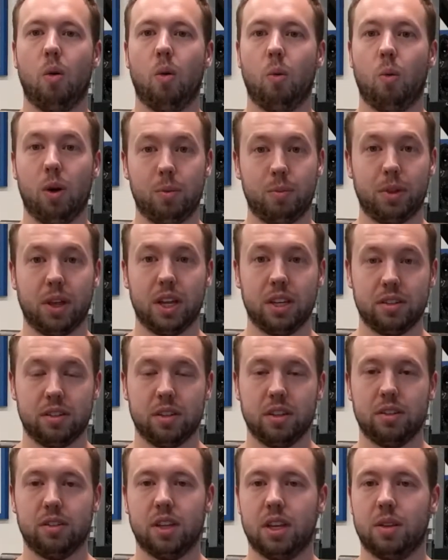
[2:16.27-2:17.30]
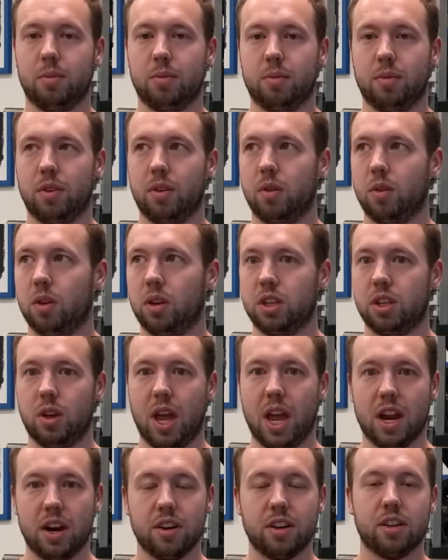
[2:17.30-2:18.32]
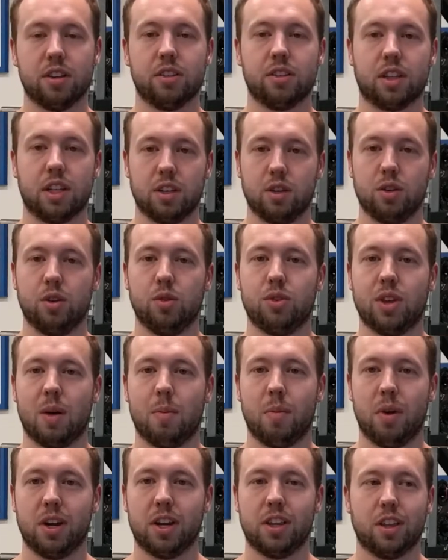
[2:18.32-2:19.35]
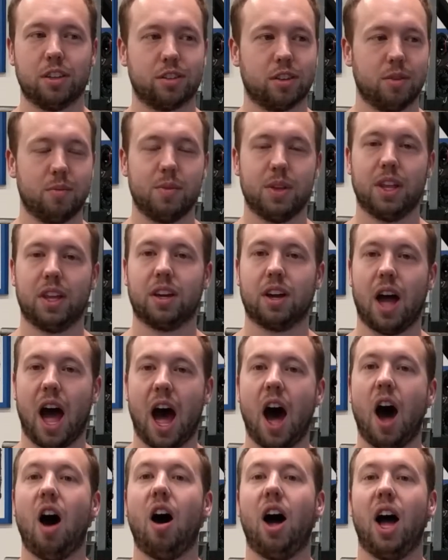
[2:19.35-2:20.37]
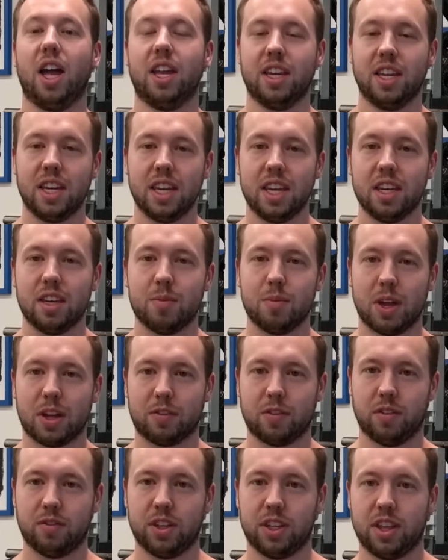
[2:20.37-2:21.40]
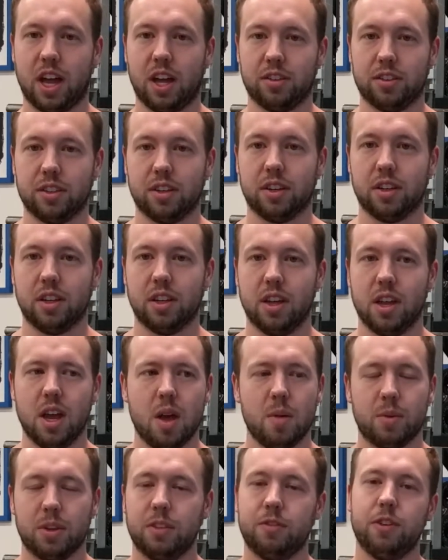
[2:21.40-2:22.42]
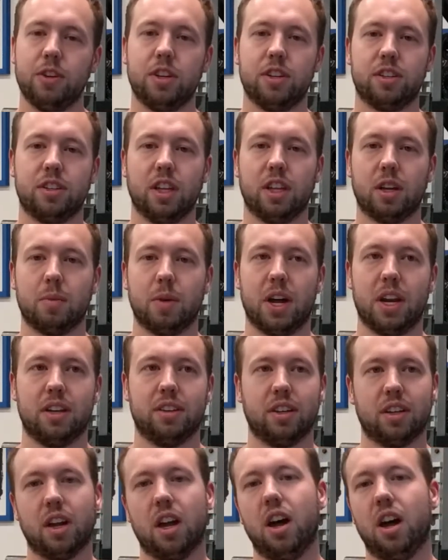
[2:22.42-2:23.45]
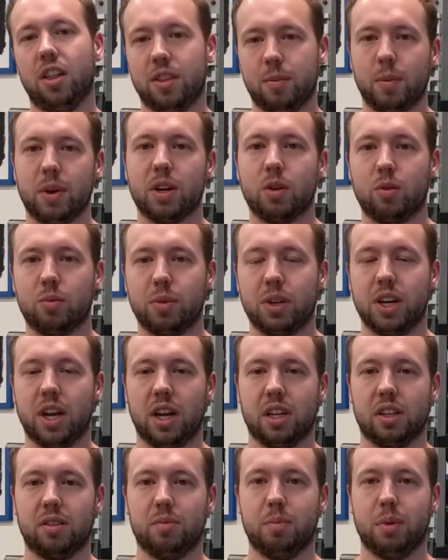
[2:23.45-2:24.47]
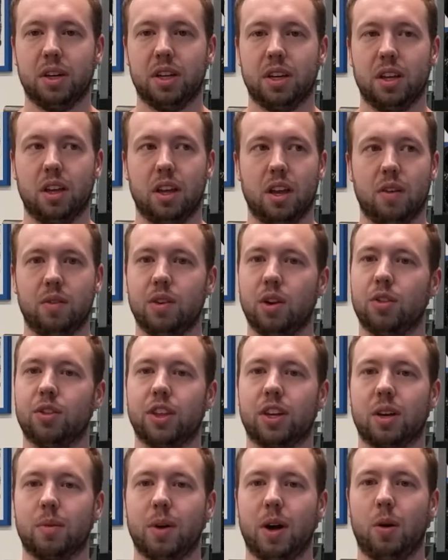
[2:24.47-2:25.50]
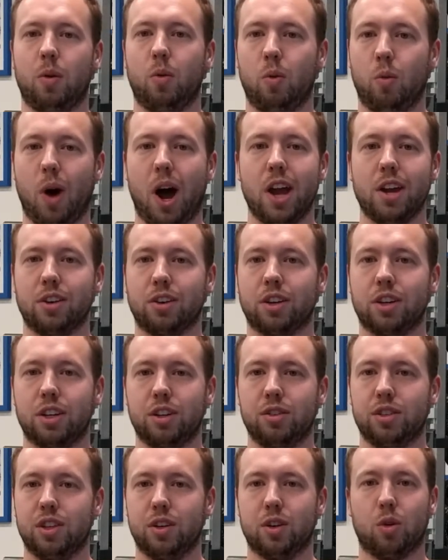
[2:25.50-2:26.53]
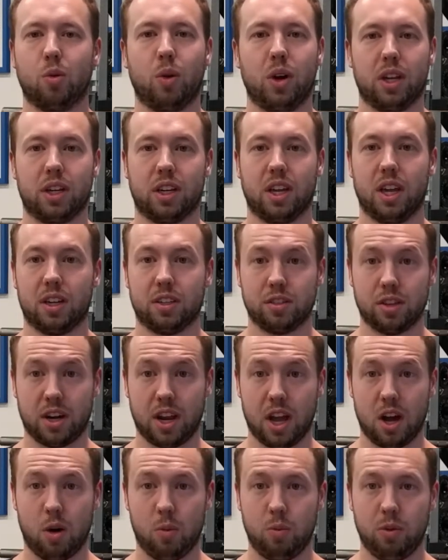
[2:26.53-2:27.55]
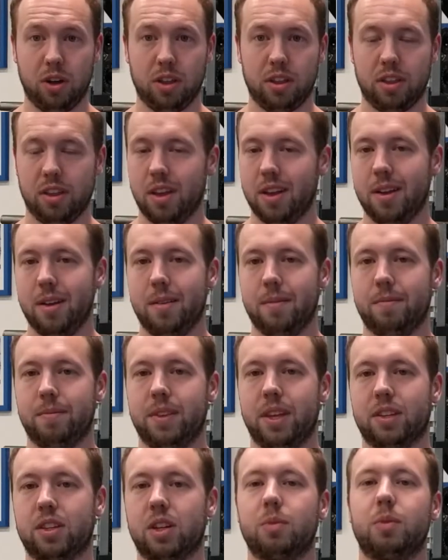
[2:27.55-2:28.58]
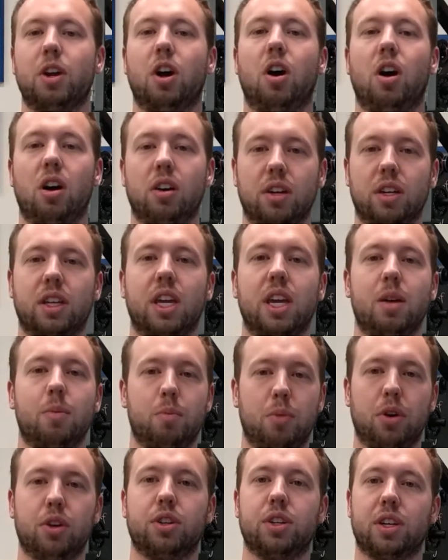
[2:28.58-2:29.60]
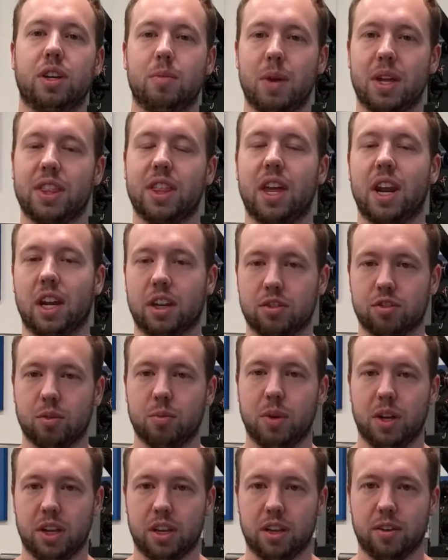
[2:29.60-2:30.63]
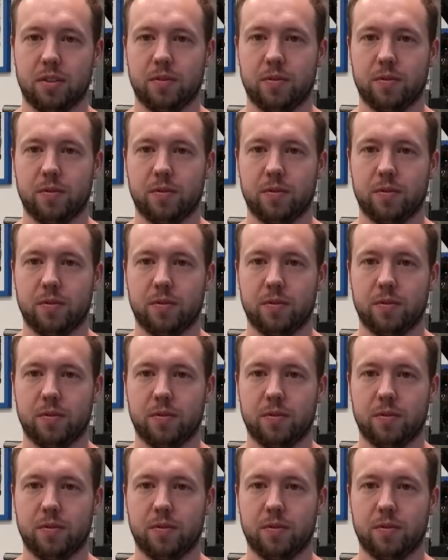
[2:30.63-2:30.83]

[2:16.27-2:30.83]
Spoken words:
What places and areas can you use that money that's going to be like, I need to make $50,000? Because if you just think about it, it's like, the money would be nice. But if you don't think about why you're going to use it or what it's going to help with, it's going to be hard to keep pushing to make that extra money.